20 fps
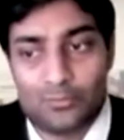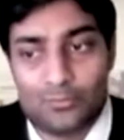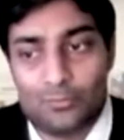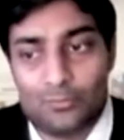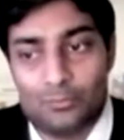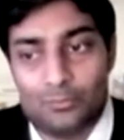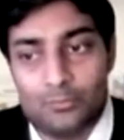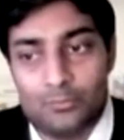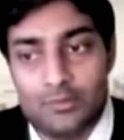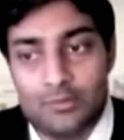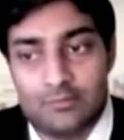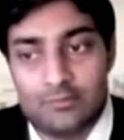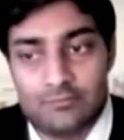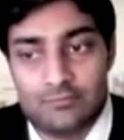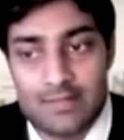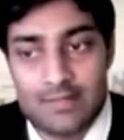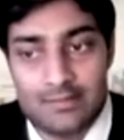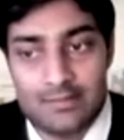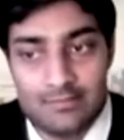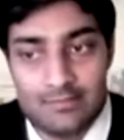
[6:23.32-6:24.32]
we're not
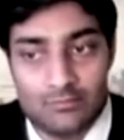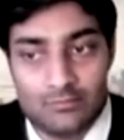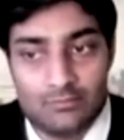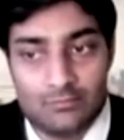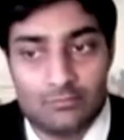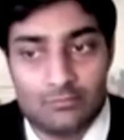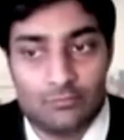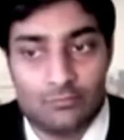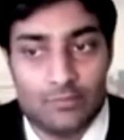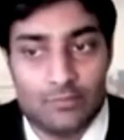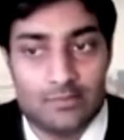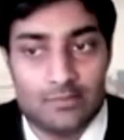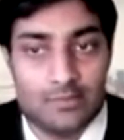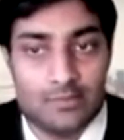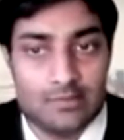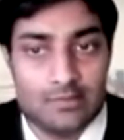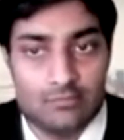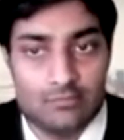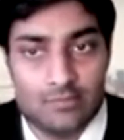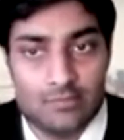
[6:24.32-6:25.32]
finding very many
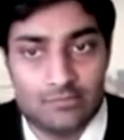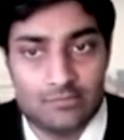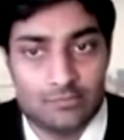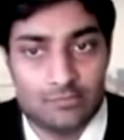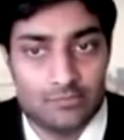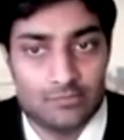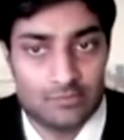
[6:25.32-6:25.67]
investments